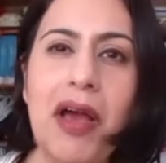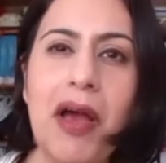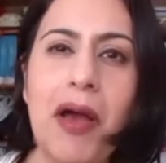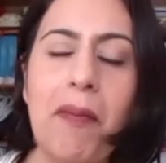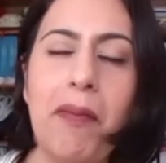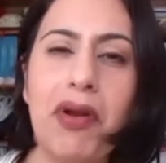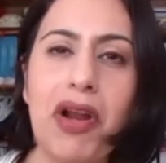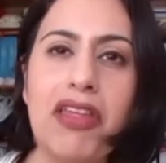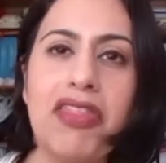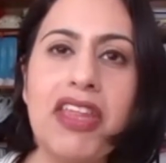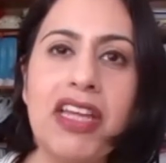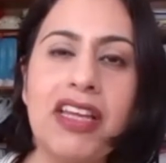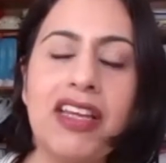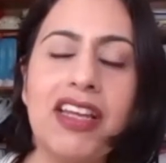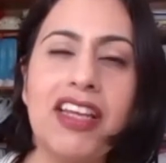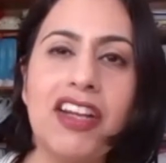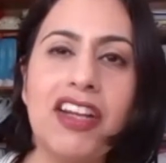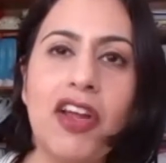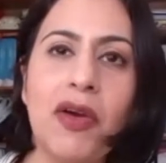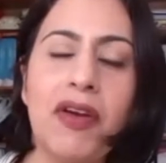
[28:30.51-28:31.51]
But I
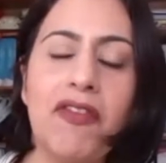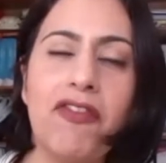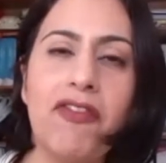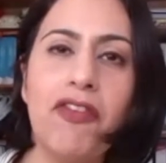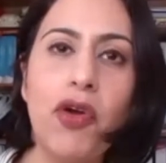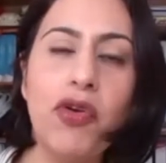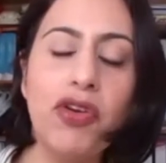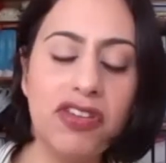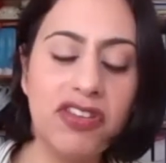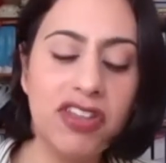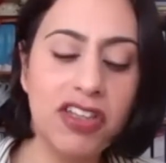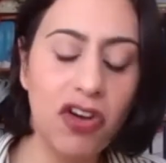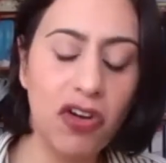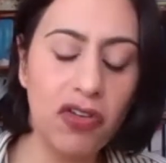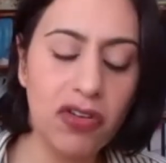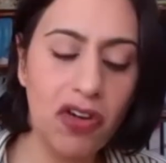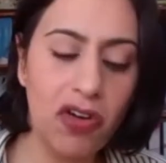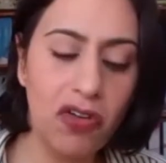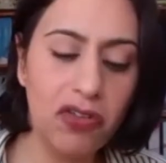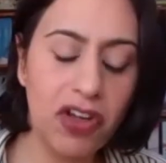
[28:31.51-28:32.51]
think focusing
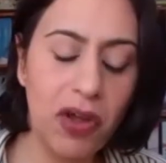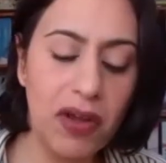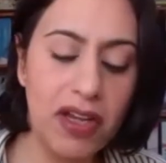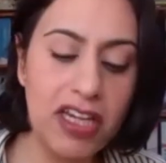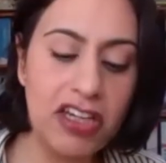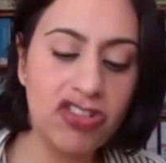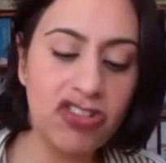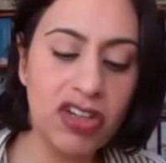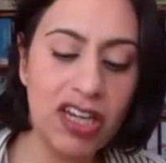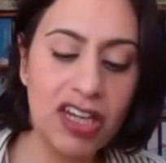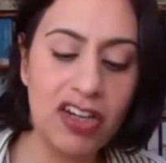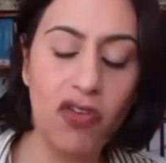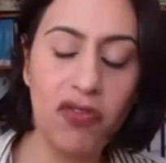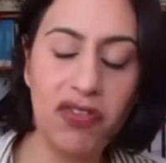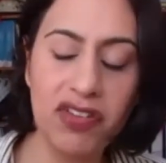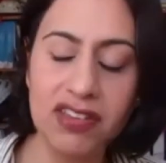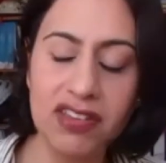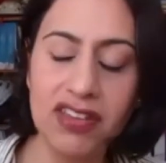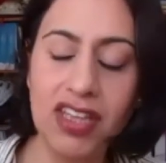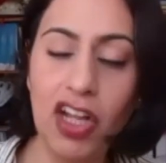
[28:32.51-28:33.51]
on cohesion in of
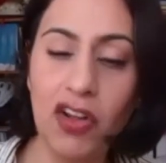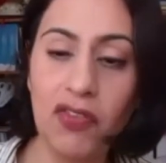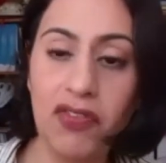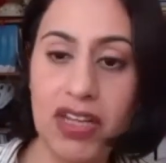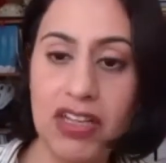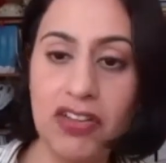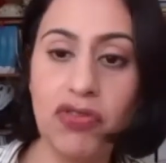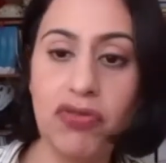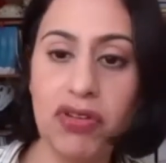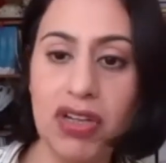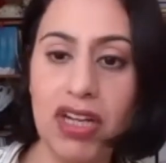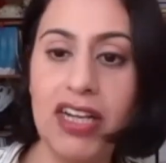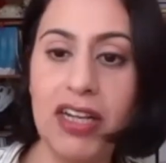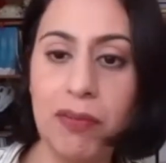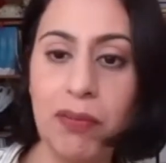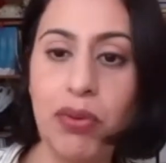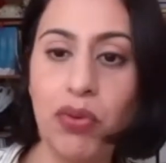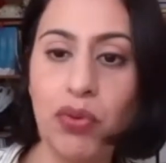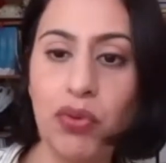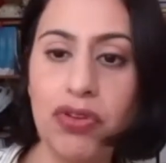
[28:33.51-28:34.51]
itself is really
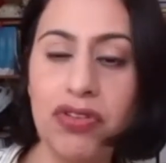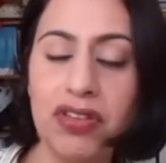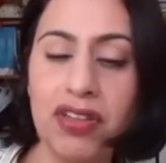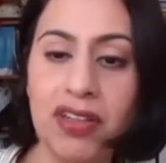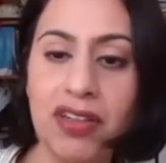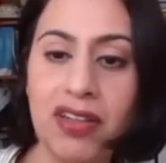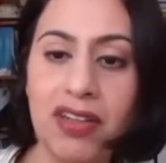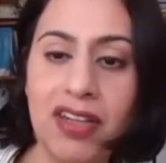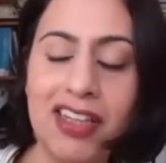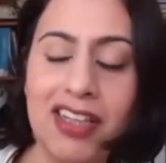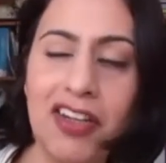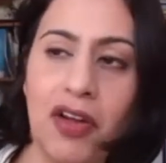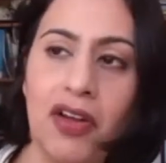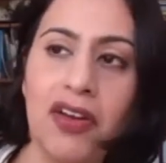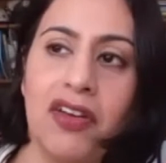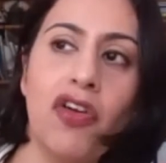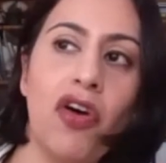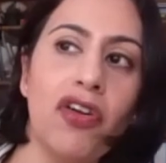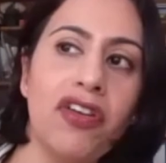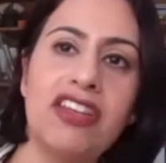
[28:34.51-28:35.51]
important.
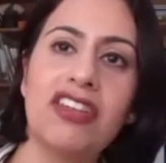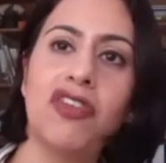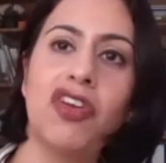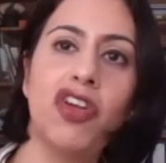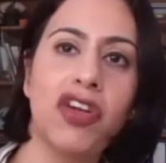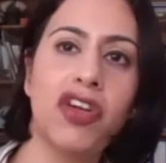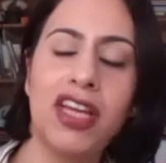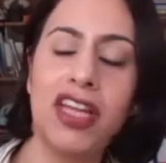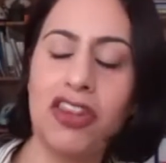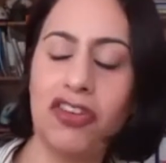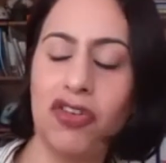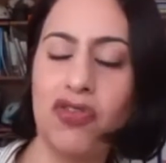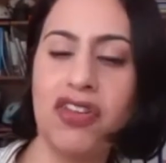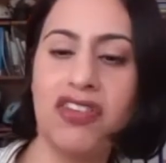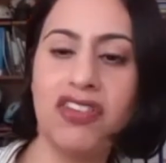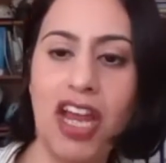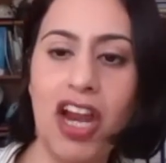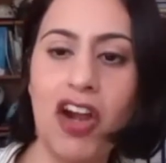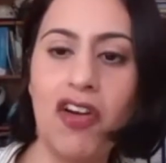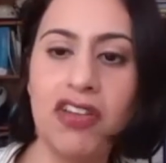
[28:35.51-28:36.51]
Not necessarily looking at it through the
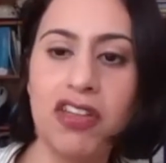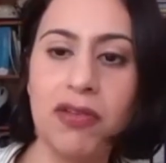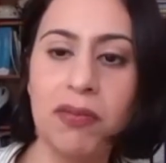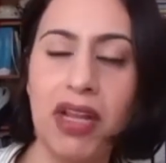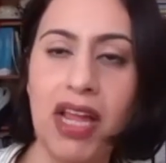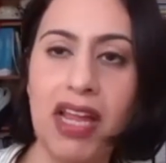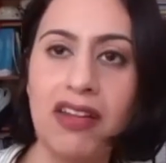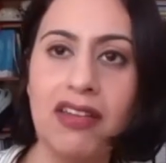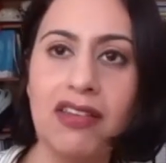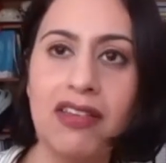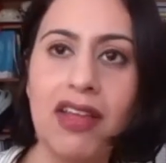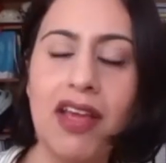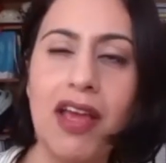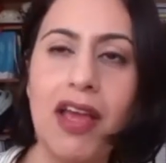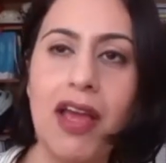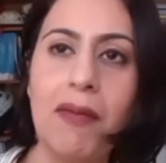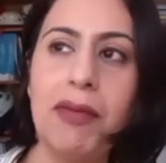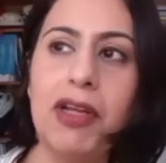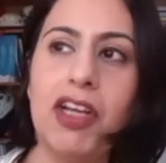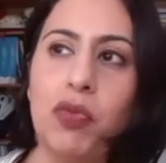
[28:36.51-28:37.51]
terrorism lens,
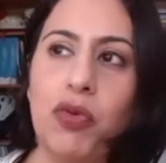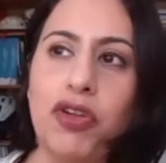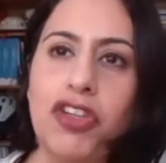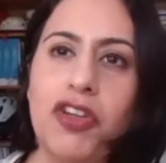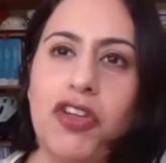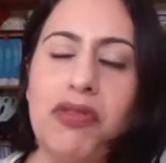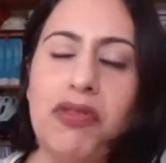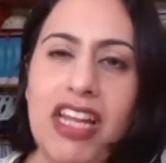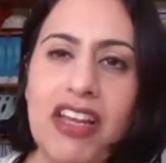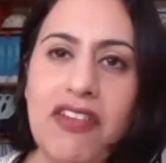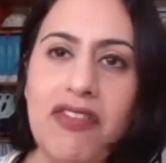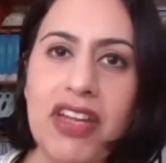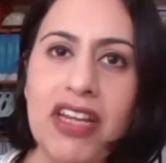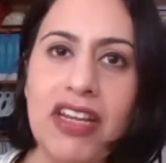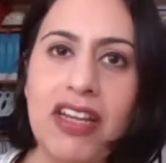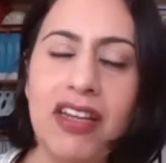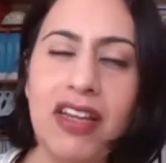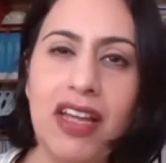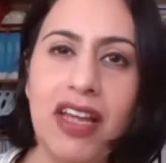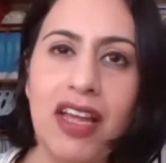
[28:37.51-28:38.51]
because when you live in